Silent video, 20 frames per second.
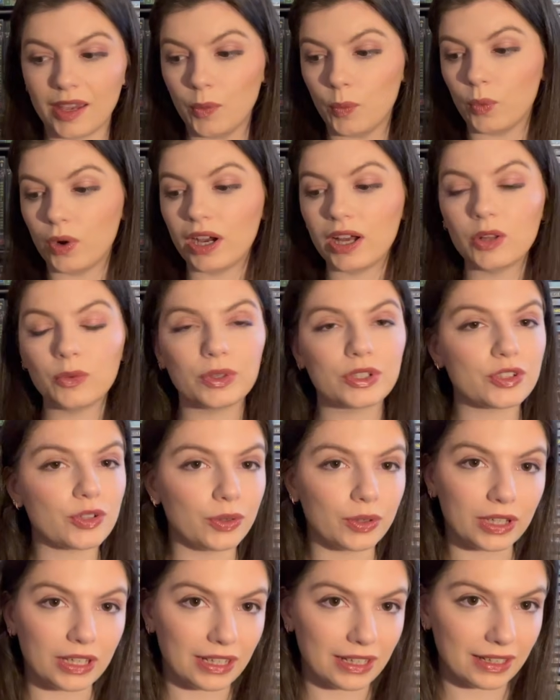And while we're
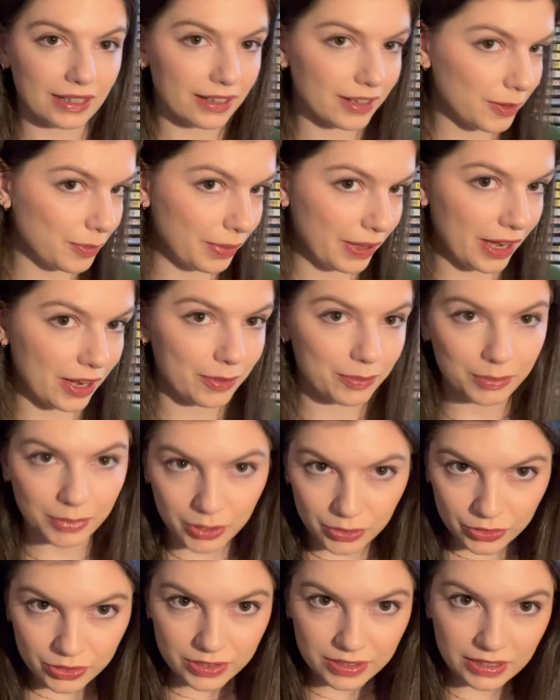talking about
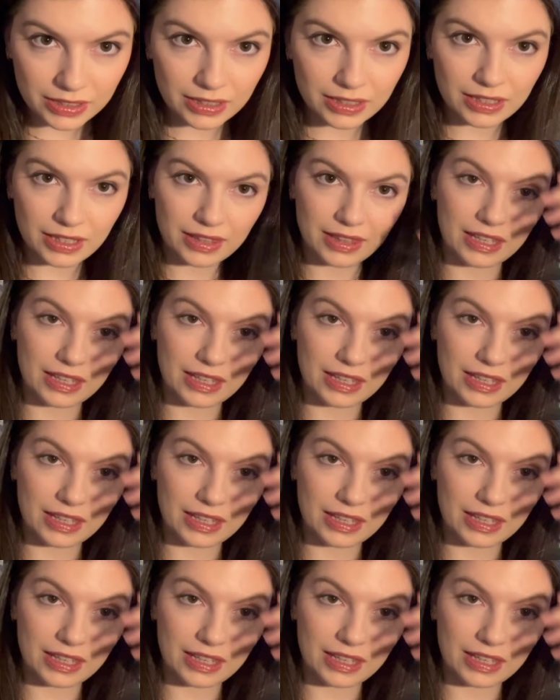music,